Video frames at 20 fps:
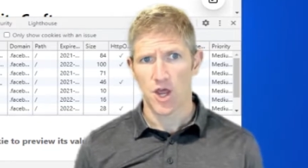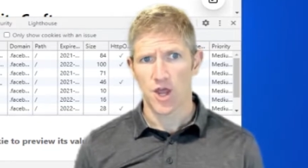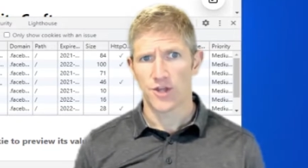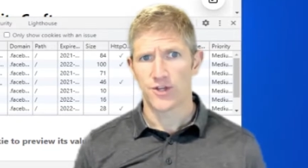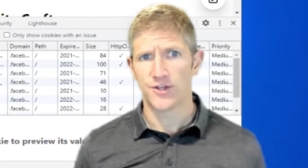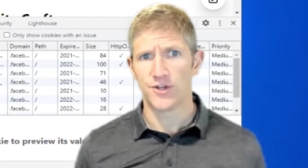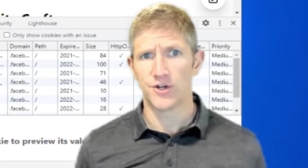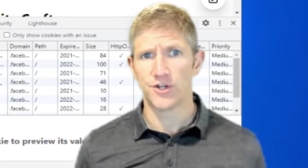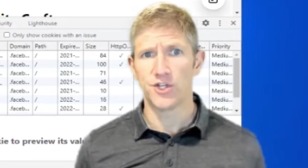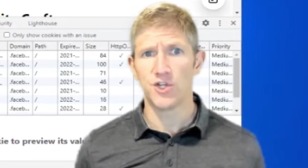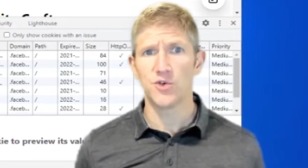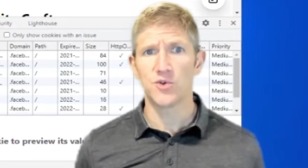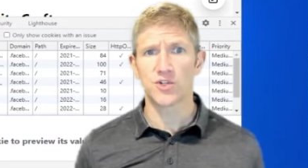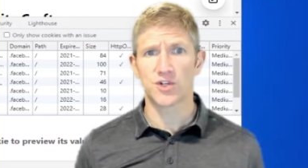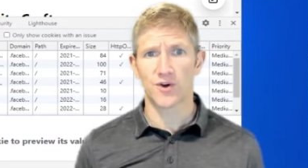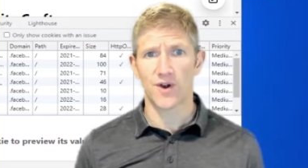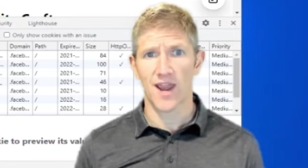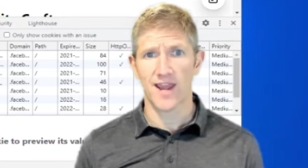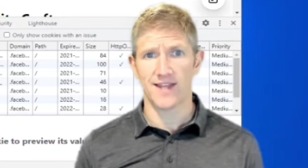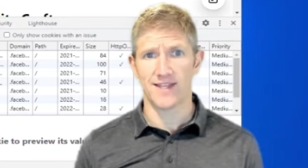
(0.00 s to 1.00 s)
Your
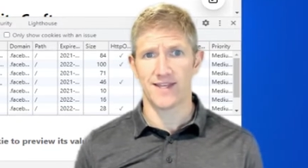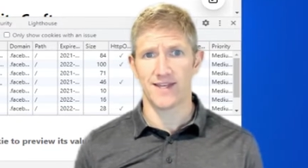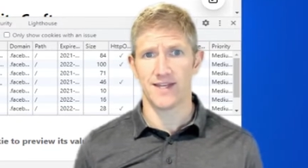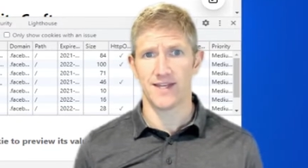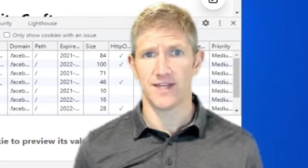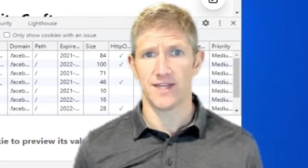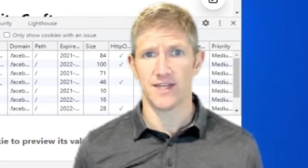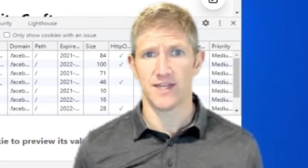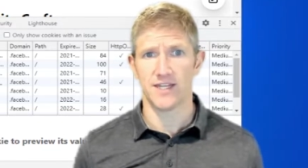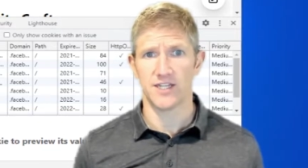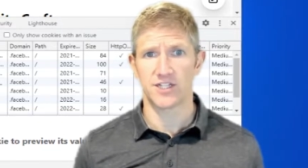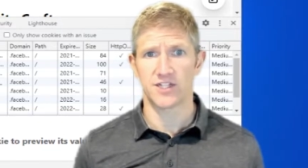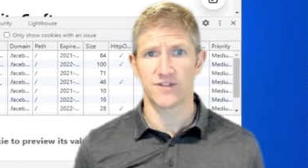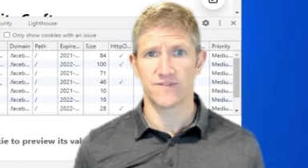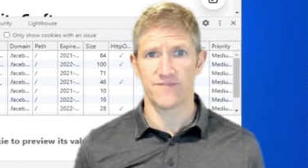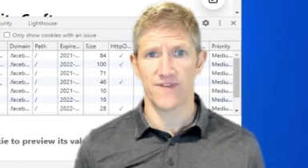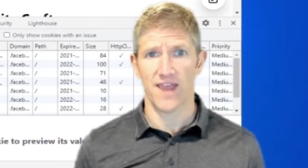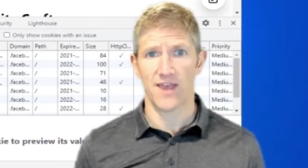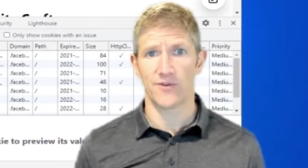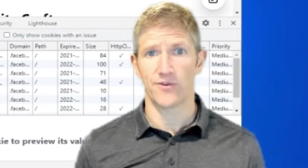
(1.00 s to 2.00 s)
user ID is the
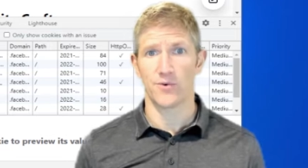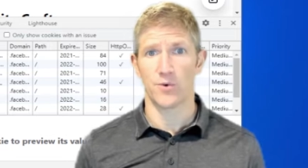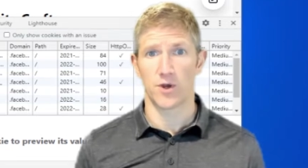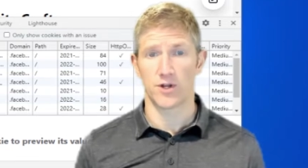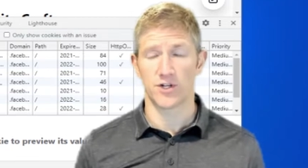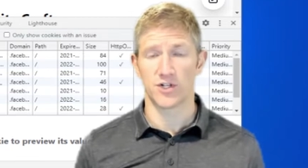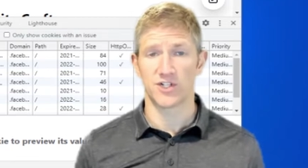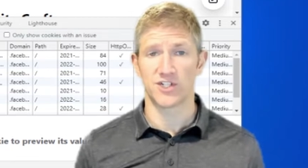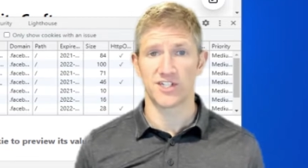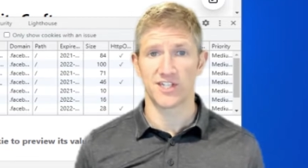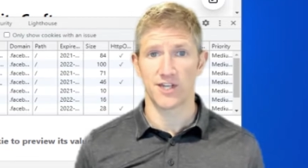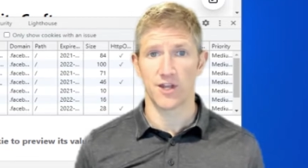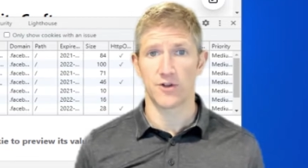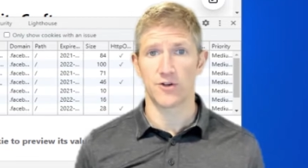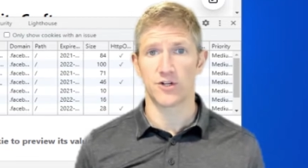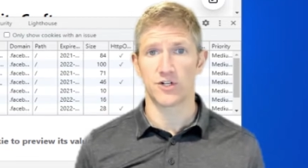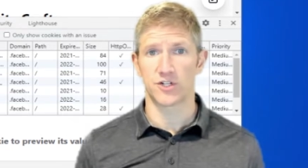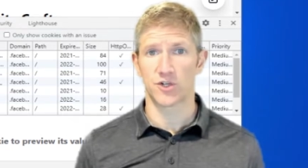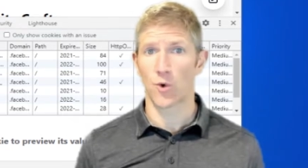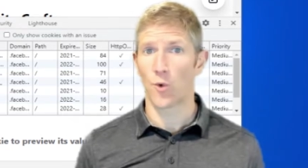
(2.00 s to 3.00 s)
value under
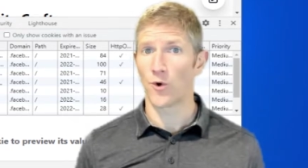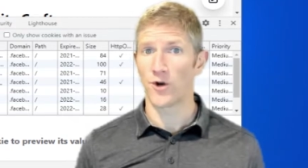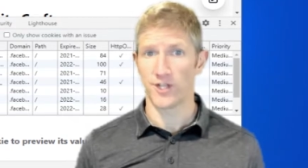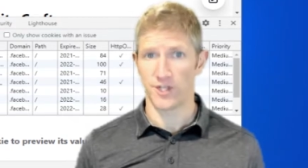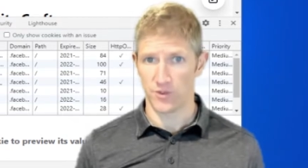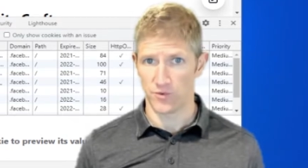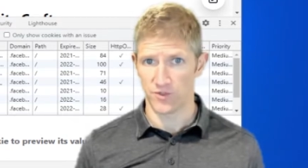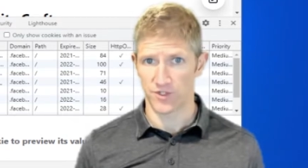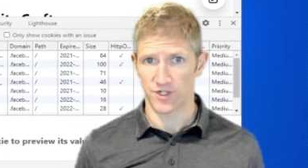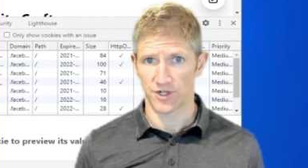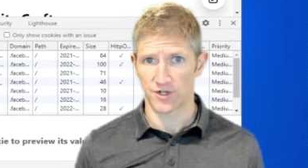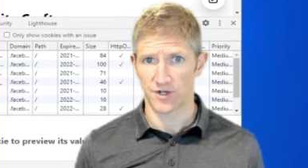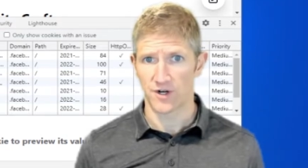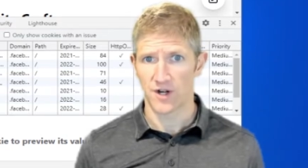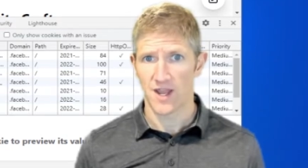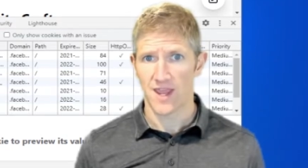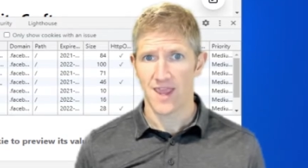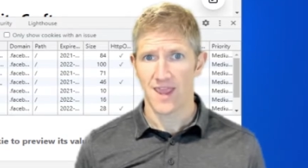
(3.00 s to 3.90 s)
C_user,